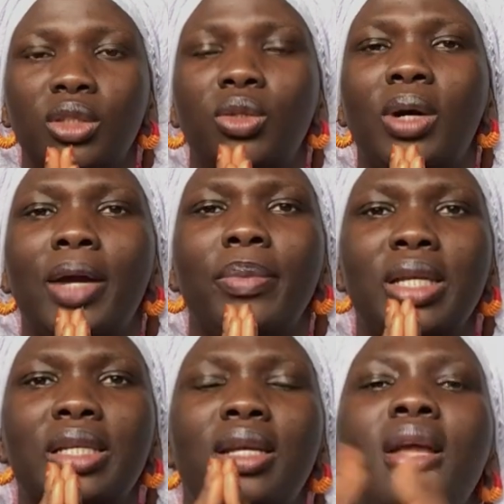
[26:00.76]
You are
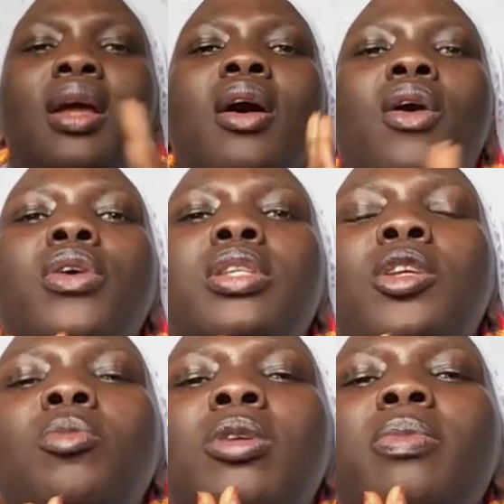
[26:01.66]
amazing. Us
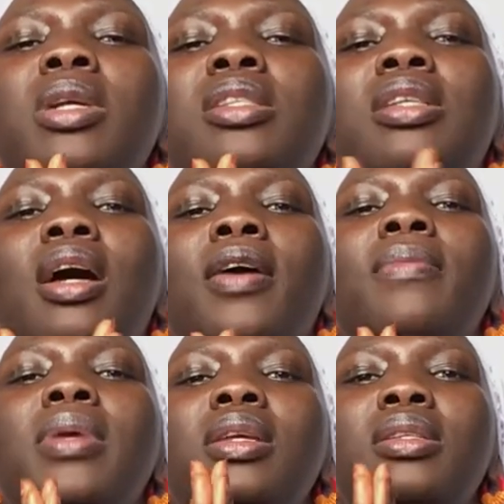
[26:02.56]
human beings are
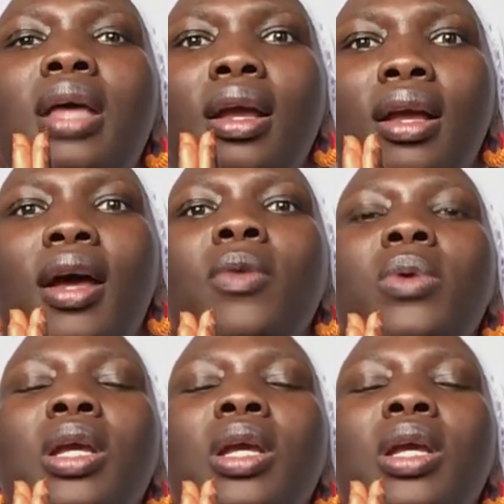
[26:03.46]
amazing, and we